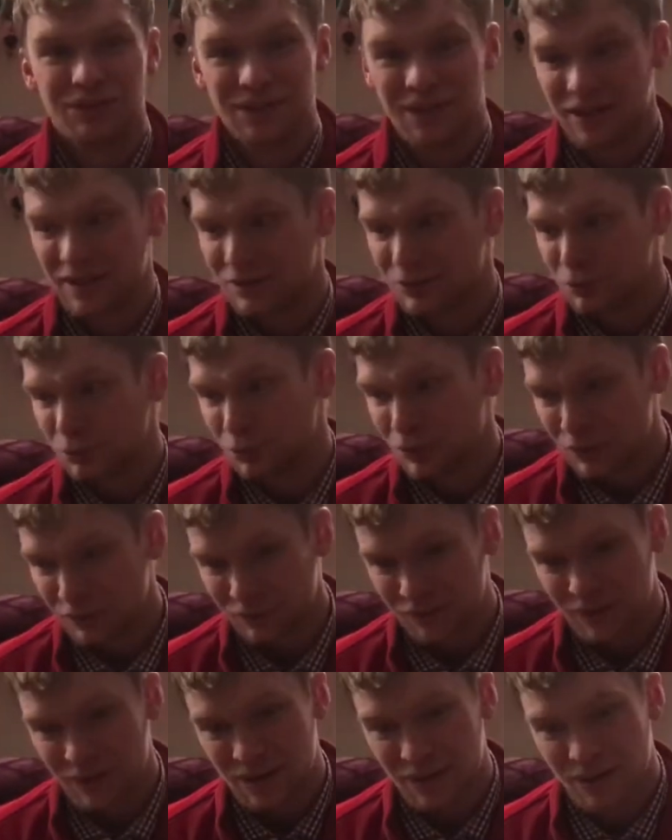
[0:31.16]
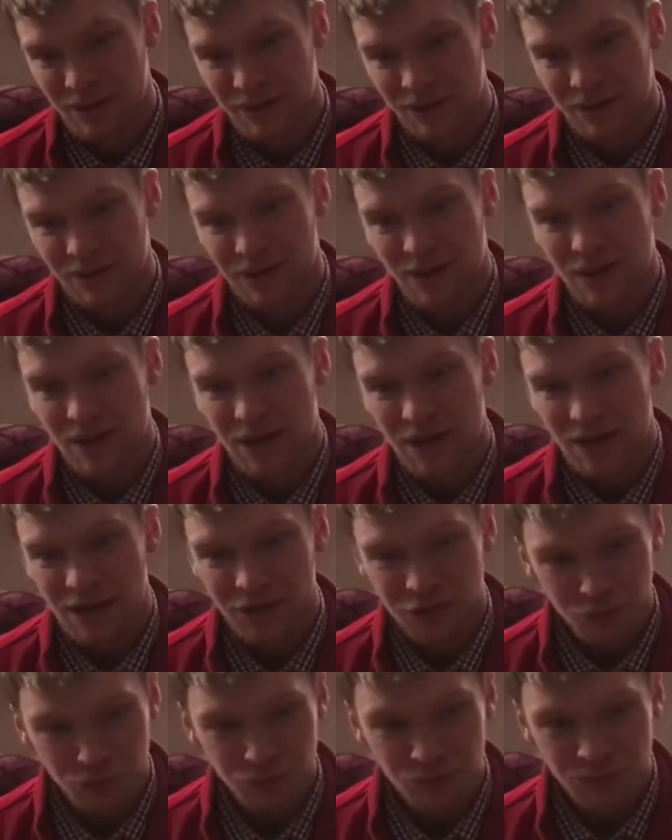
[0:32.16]
this, and we've hit a
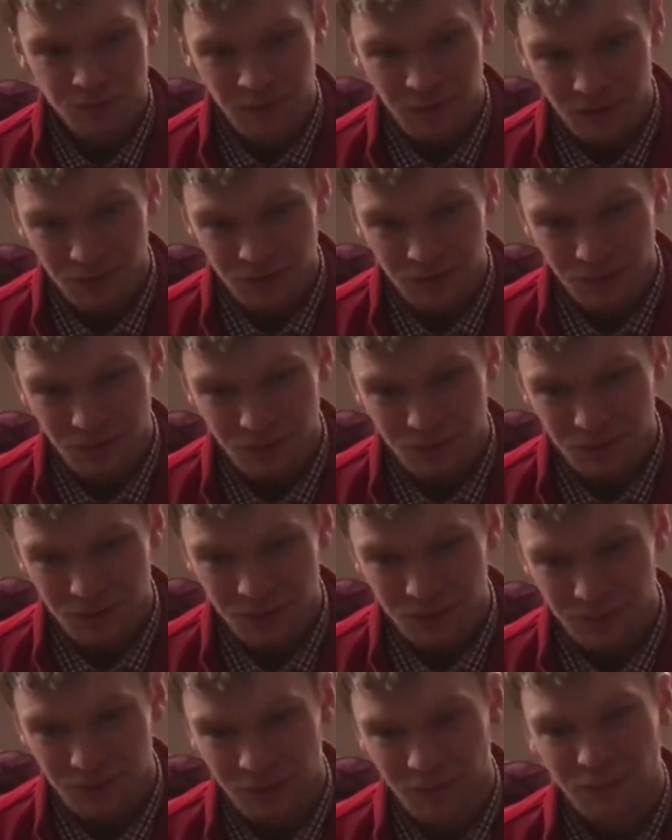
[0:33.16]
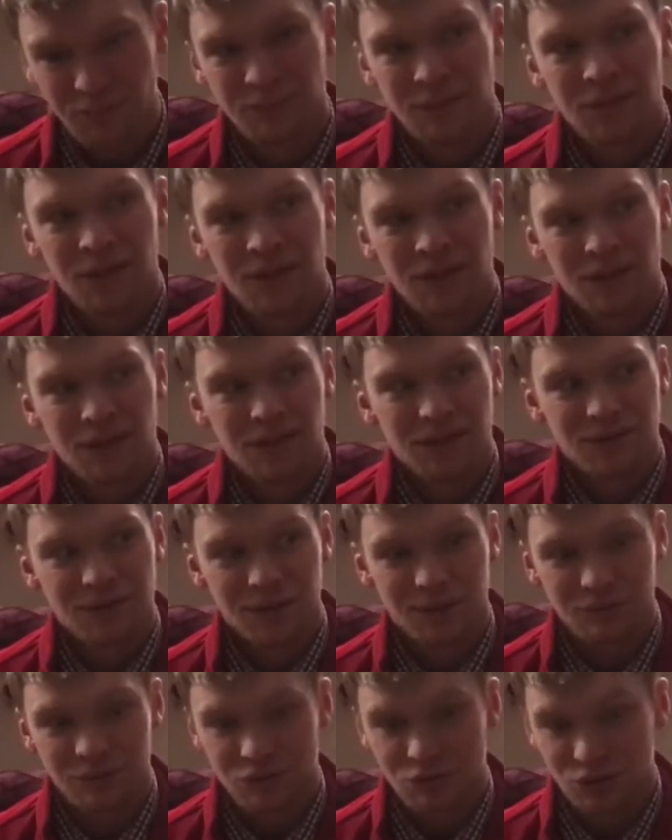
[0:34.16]
huge milestone as well.
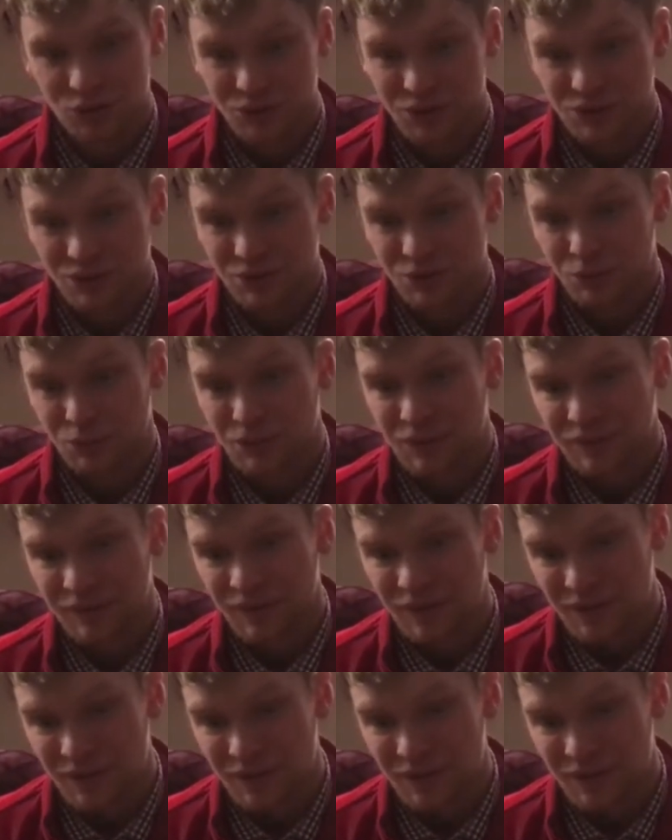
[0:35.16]
Time of recording this, we've